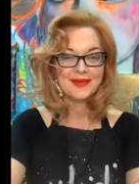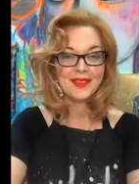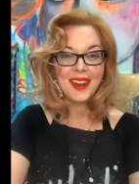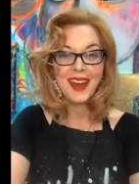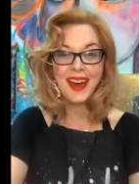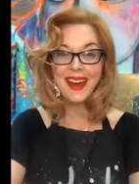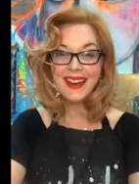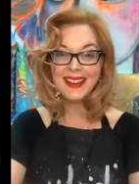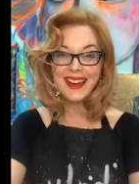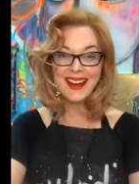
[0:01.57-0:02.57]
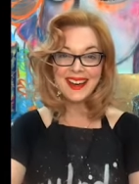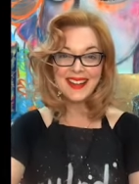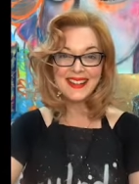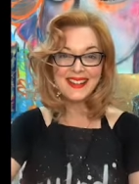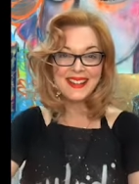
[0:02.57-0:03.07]
Hi
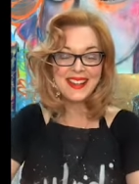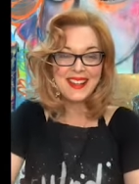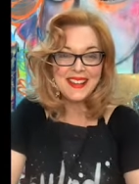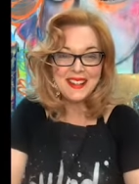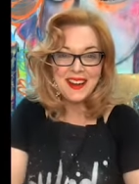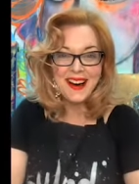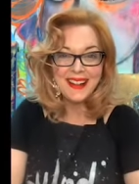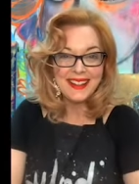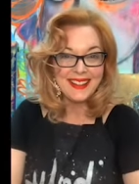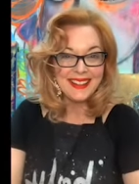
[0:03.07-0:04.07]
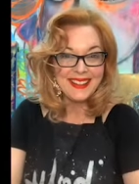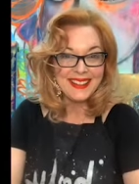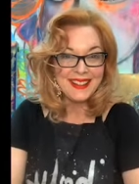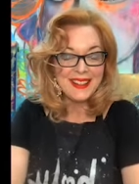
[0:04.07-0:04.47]
guys, it's Holly.